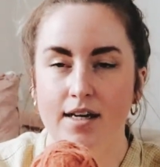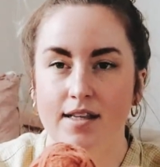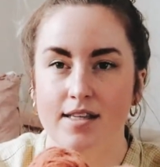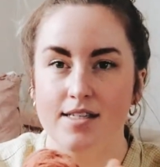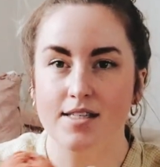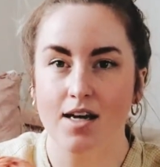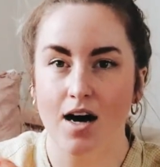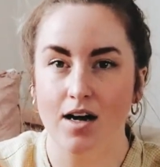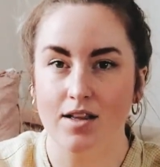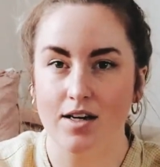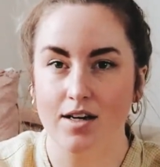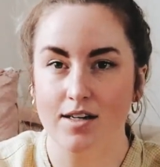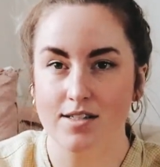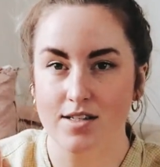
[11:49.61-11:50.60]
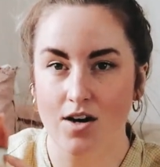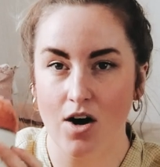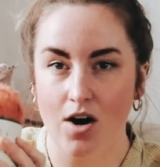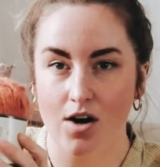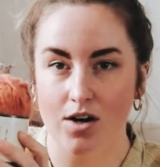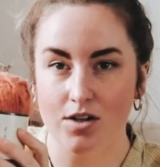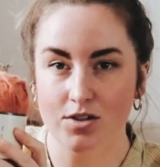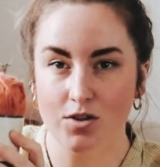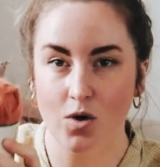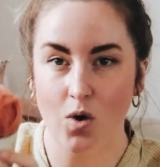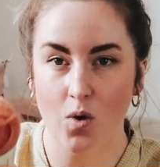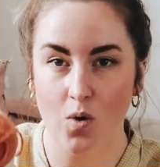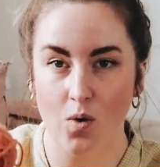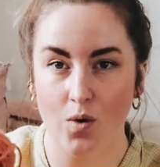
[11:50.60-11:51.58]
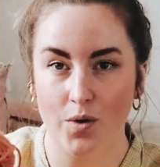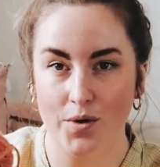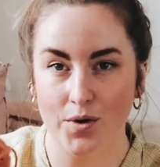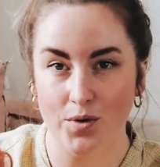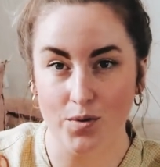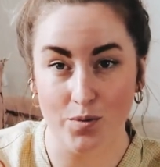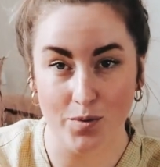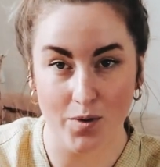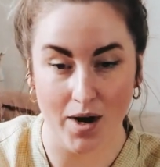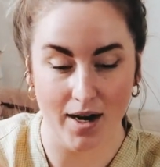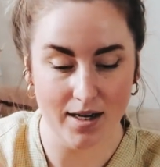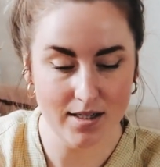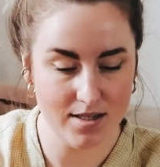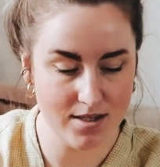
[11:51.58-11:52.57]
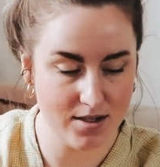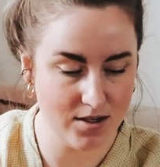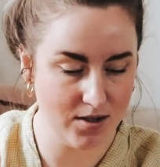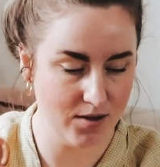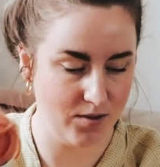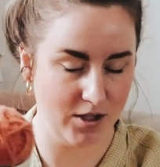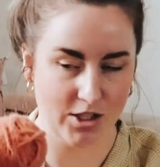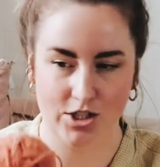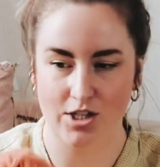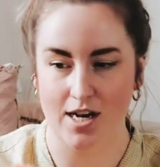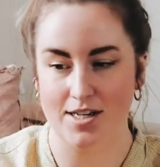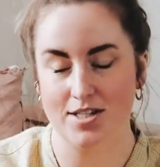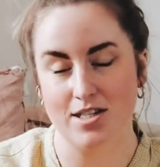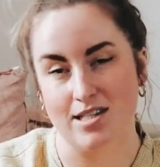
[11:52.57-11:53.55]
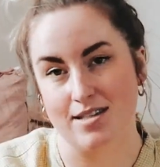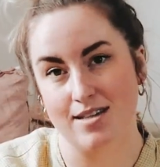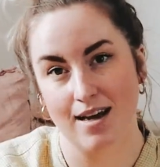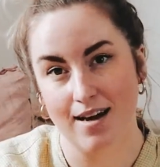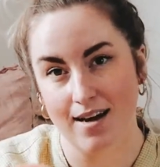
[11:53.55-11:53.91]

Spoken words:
this color is called Coral Rust, which I just